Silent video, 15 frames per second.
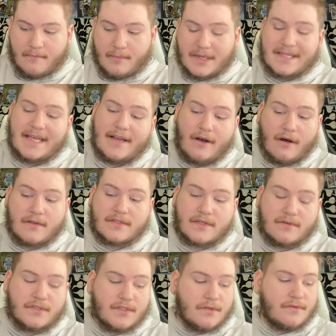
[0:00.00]
But they
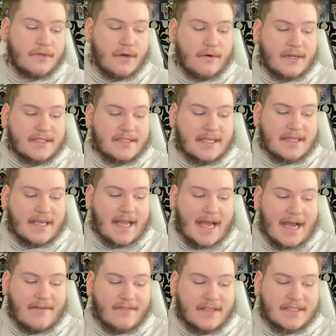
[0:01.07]
also do notice that they
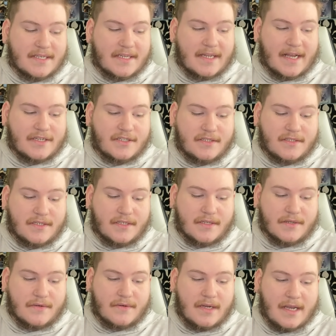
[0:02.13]
have this connection to
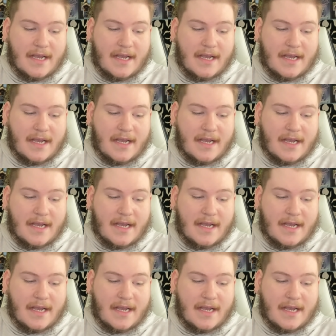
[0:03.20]
you,